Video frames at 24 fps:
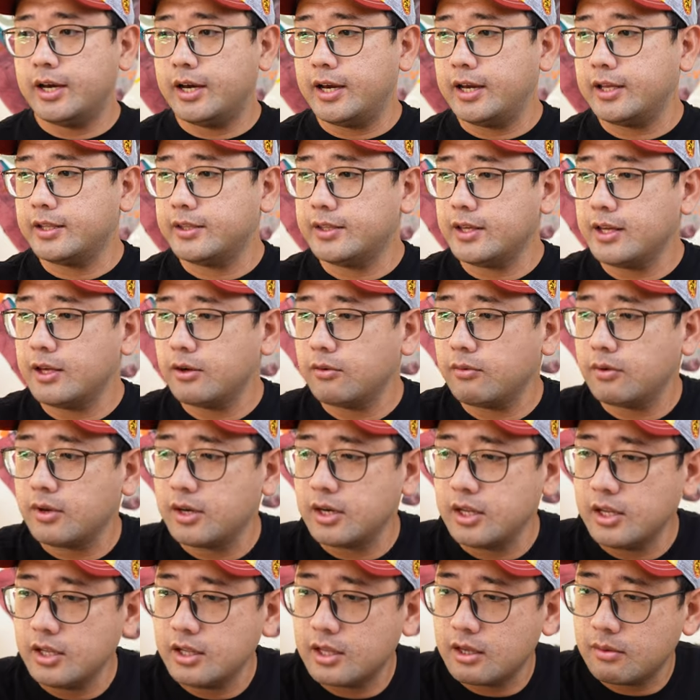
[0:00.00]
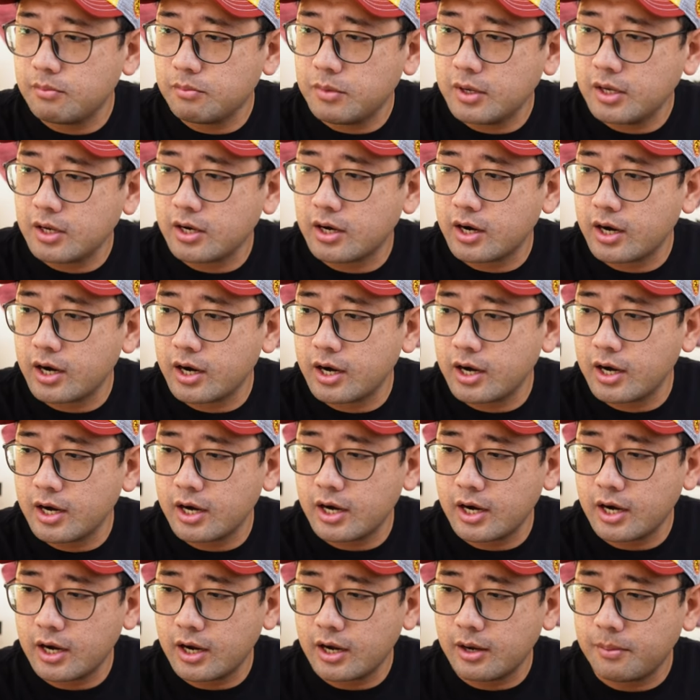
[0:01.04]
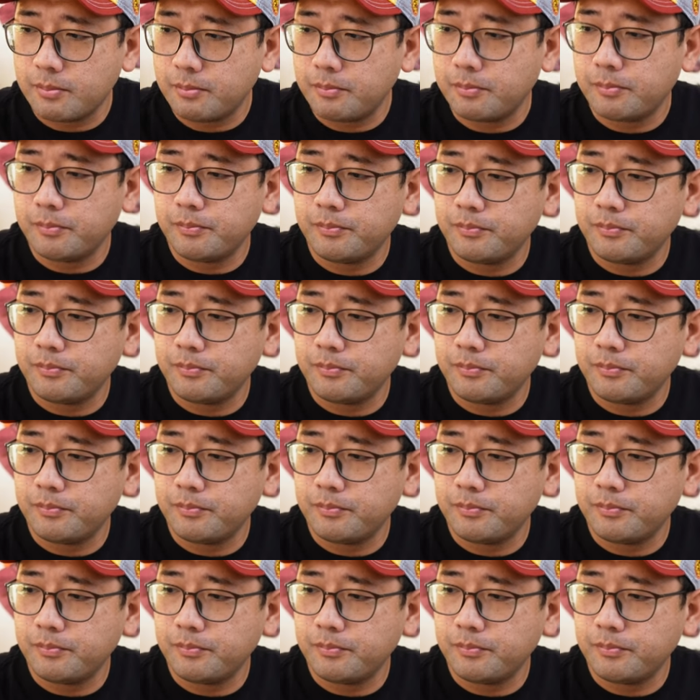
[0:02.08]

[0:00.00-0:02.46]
I think we need a bigger um,